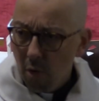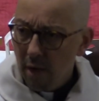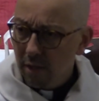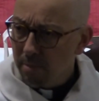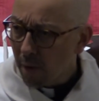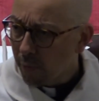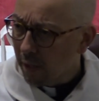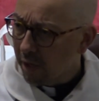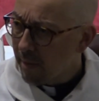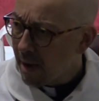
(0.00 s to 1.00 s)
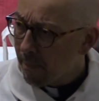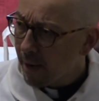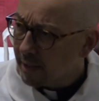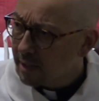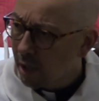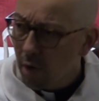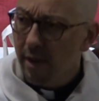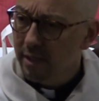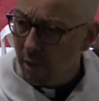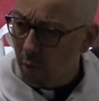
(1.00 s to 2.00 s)
What else might we learn about pets? I'll
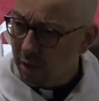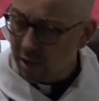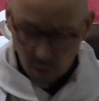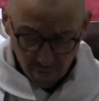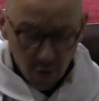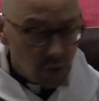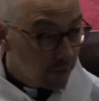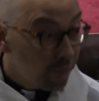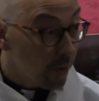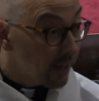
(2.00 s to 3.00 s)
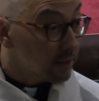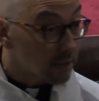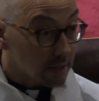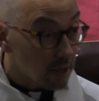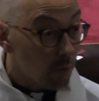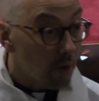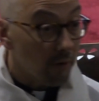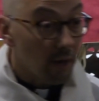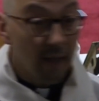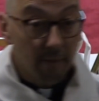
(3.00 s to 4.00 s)
only ask you one or two. I've got a few answers, don't
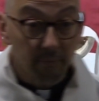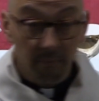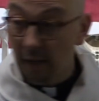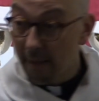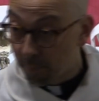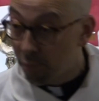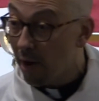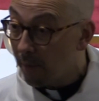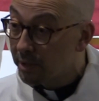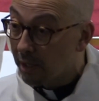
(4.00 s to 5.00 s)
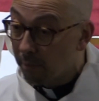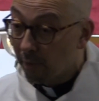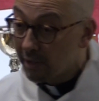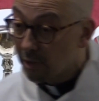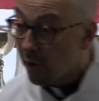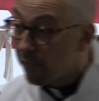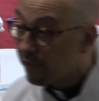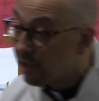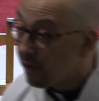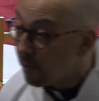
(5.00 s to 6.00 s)
worry. I am prepped. It's not
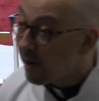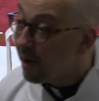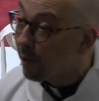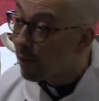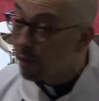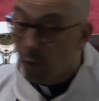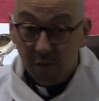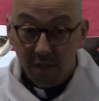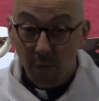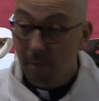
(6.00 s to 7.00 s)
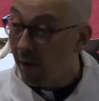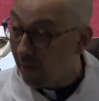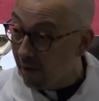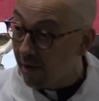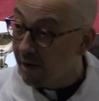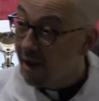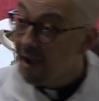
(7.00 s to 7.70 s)
over to you. Any other thoughts that we might learn